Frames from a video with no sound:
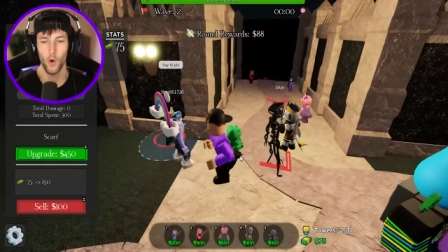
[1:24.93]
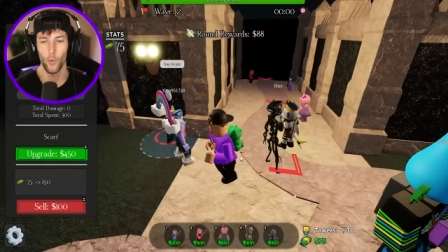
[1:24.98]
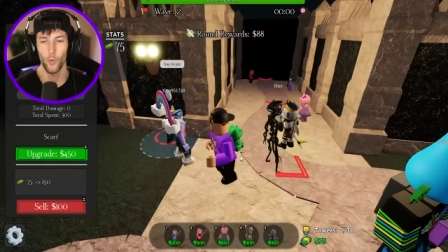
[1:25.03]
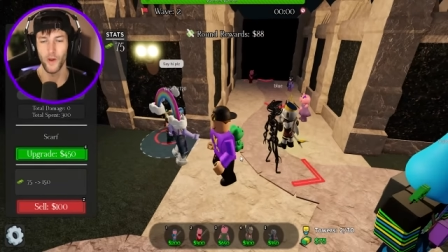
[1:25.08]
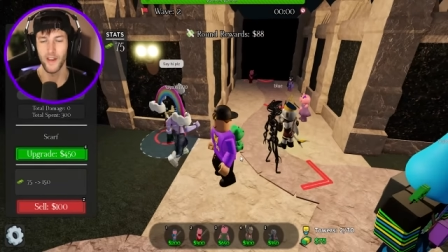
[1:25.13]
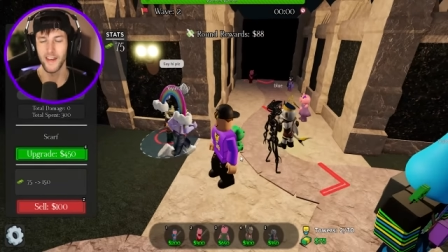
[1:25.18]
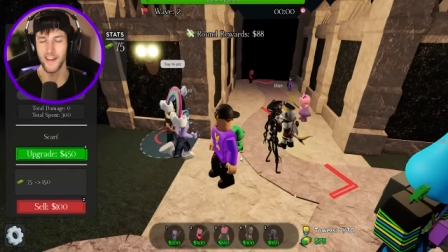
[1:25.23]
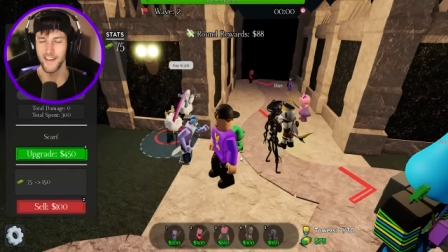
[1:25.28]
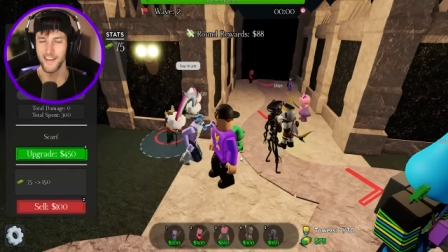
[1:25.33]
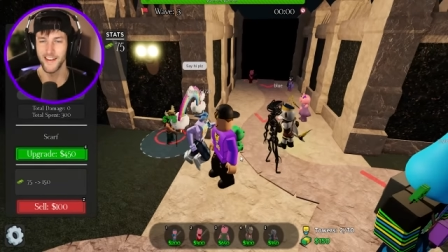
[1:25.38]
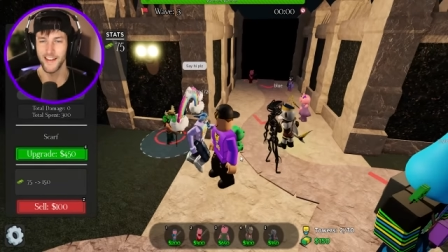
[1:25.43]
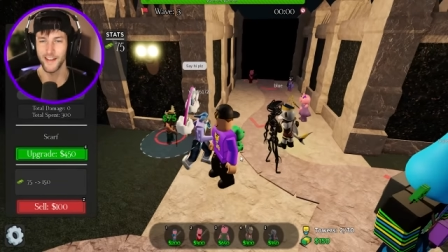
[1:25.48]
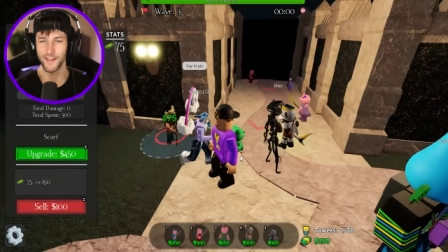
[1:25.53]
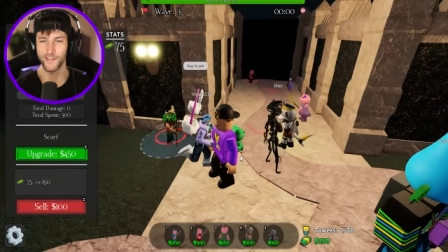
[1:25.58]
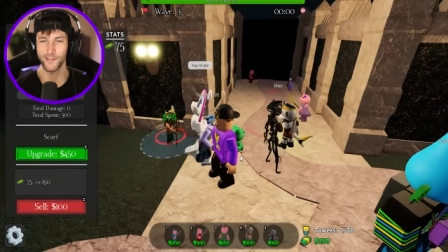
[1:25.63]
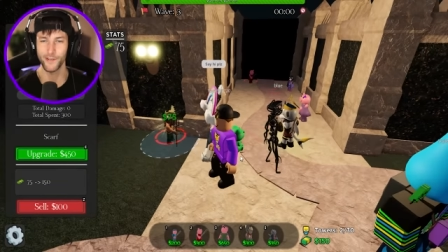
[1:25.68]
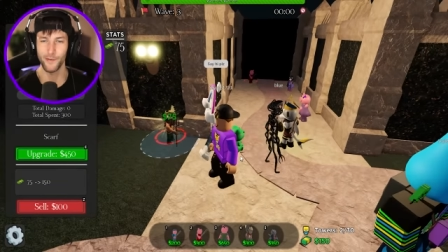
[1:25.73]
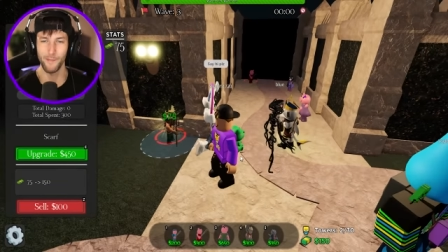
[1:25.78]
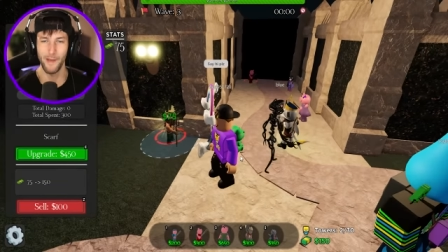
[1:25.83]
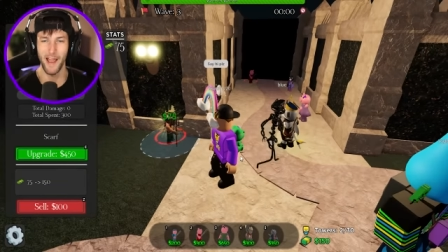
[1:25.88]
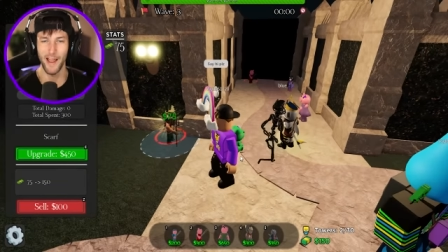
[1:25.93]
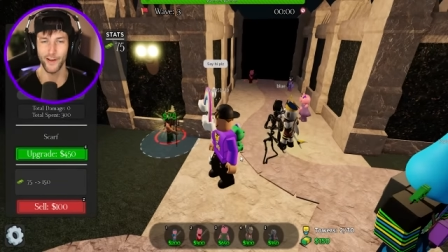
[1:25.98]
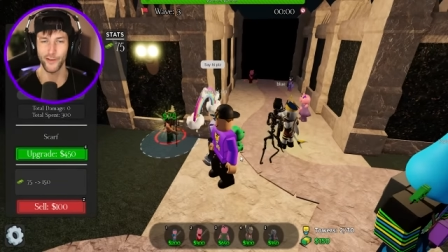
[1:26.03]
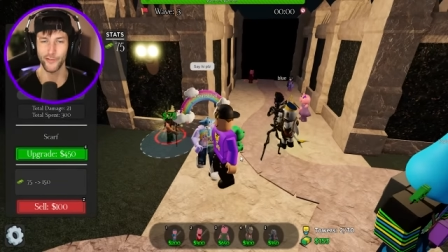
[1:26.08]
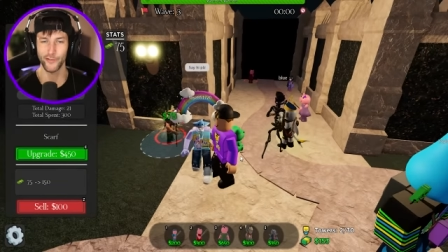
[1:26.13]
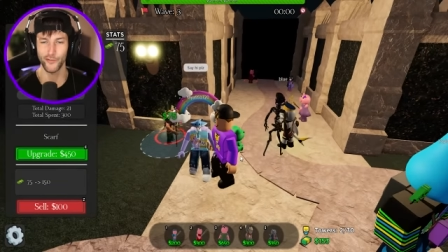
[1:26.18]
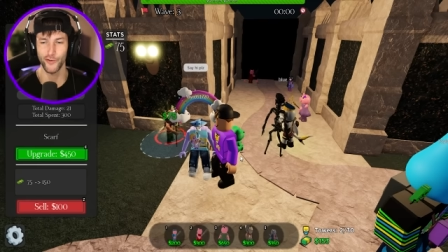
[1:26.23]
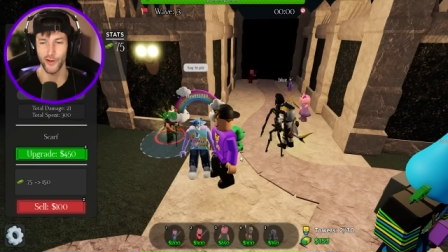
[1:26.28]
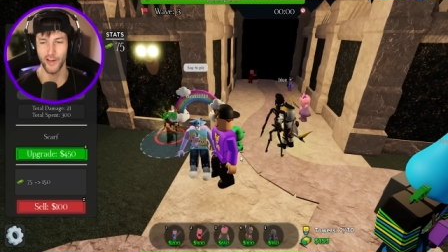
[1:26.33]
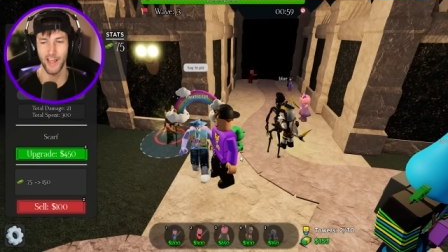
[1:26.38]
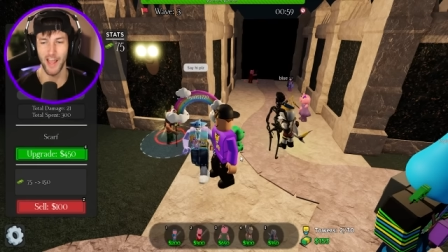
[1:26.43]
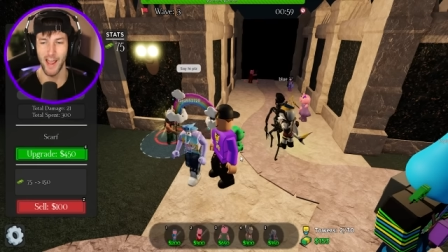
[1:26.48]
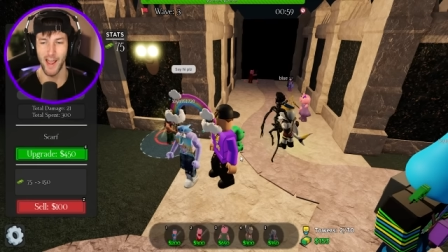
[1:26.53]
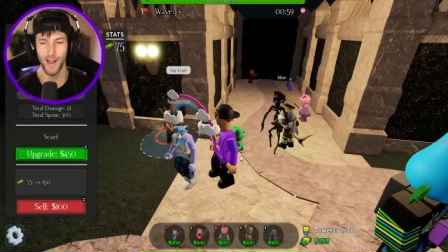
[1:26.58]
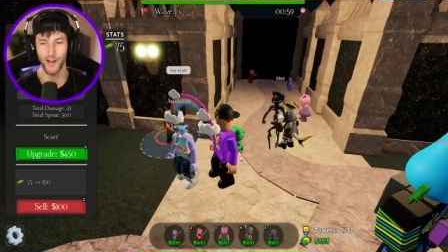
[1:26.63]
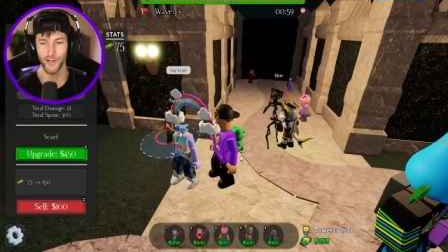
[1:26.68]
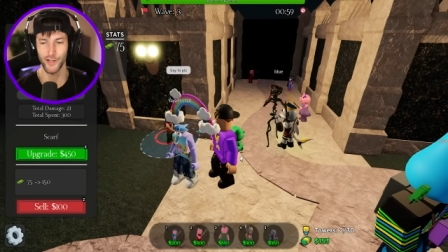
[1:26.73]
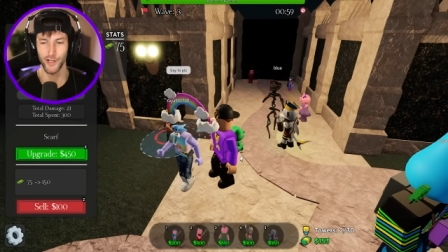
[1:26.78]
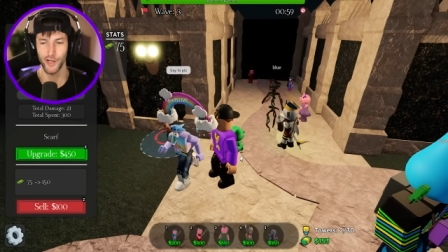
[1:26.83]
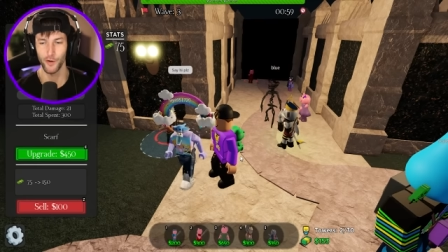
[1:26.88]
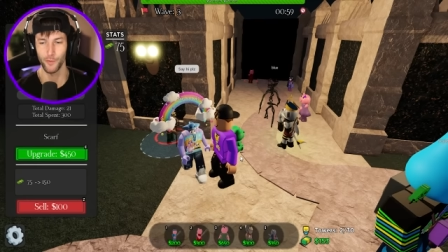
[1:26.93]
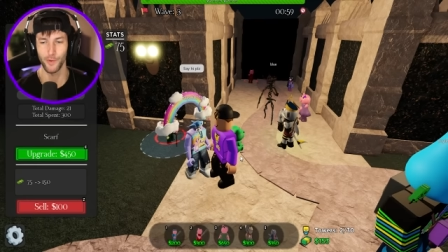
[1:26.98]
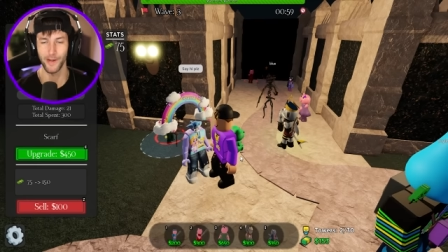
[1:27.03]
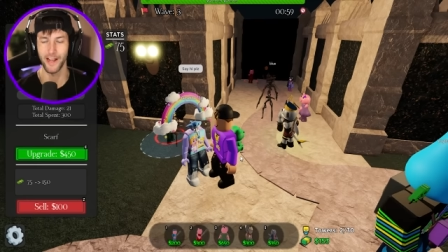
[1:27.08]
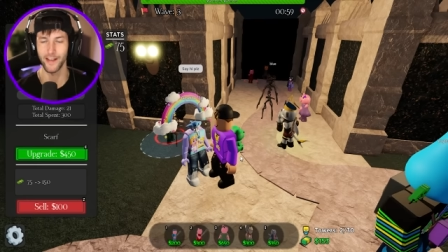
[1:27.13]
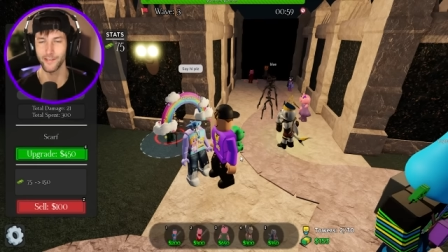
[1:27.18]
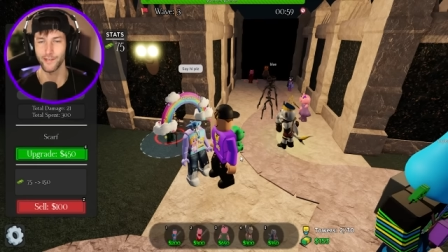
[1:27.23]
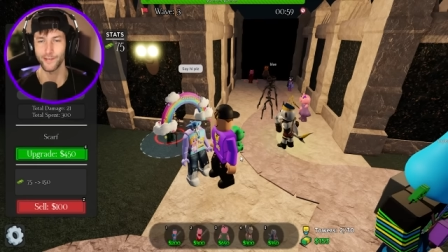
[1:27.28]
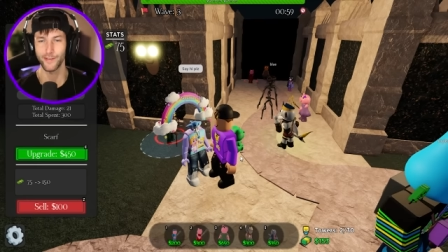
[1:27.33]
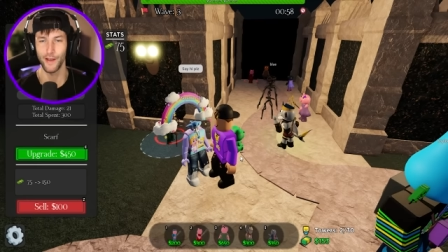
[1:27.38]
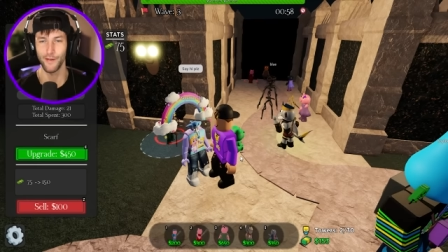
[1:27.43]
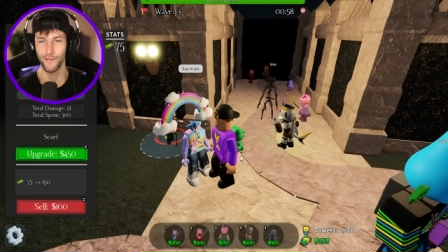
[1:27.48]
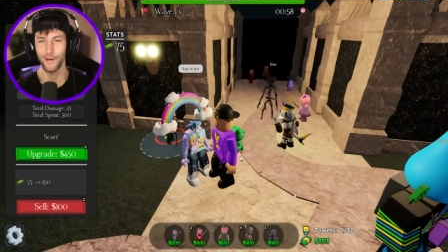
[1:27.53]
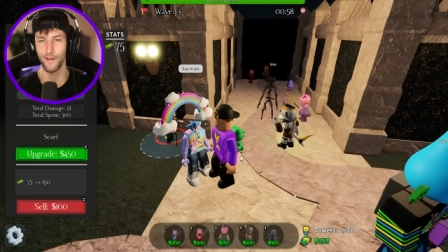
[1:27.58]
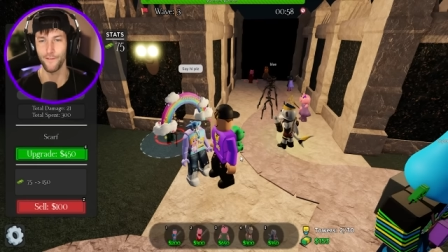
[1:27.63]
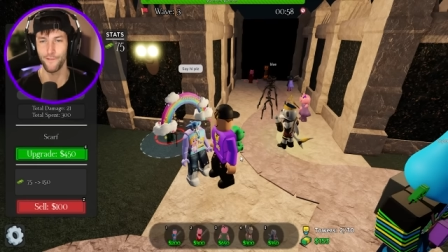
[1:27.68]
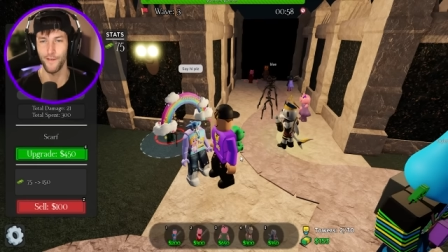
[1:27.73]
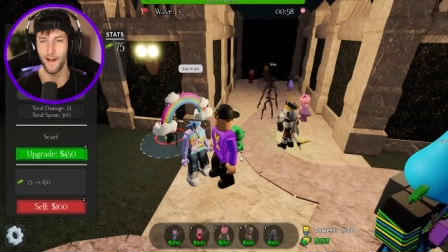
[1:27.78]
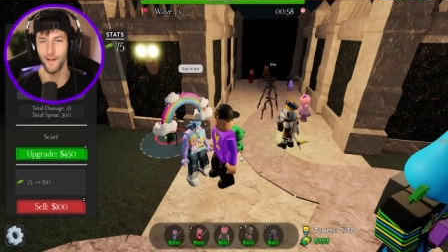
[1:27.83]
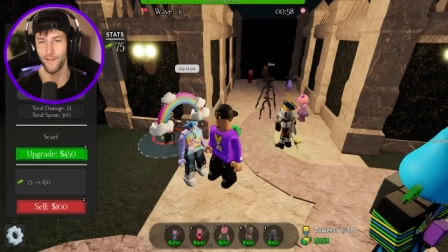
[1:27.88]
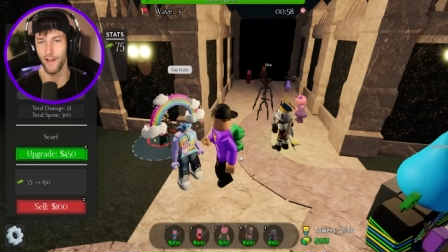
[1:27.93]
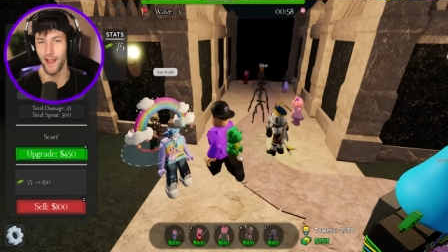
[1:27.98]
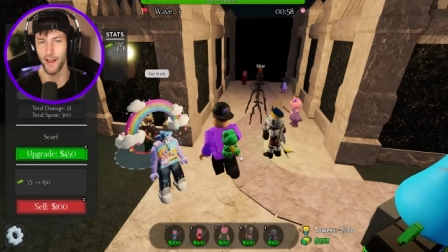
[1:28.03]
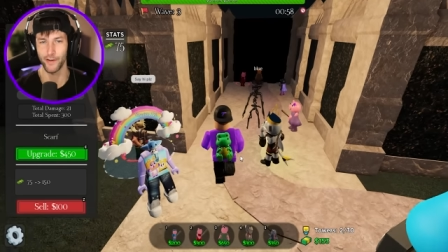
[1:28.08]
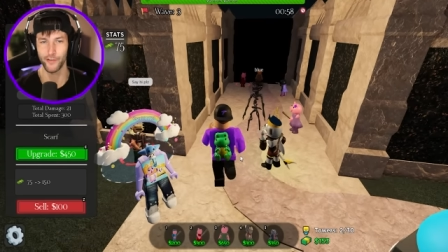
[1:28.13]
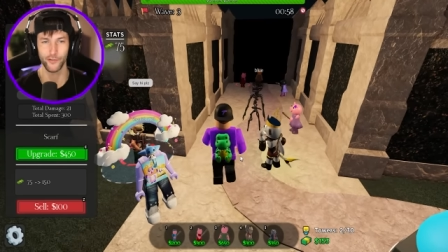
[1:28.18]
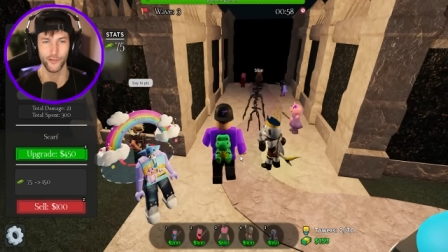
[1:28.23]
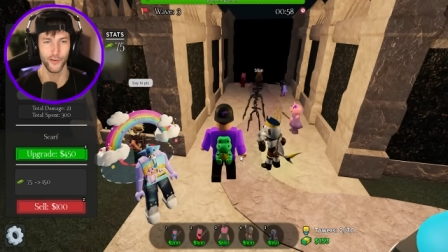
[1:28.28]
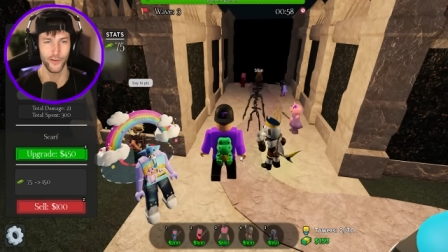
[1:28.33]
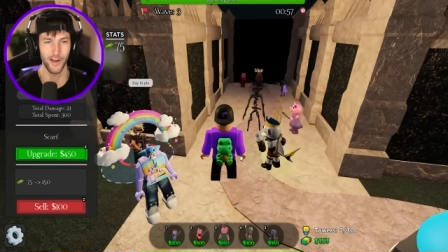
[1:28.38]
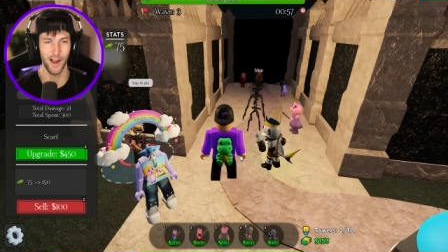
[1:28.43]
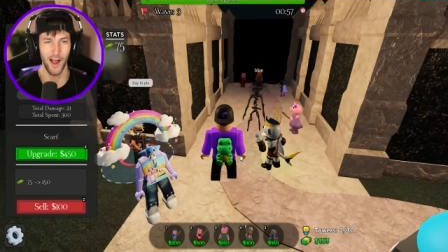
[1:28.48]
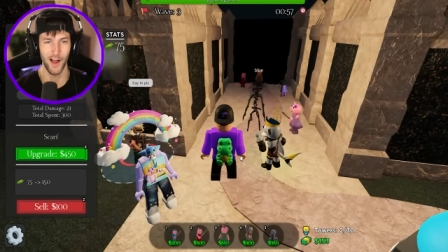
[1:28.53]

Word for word: We need to get some extra cash here. We got 75 extra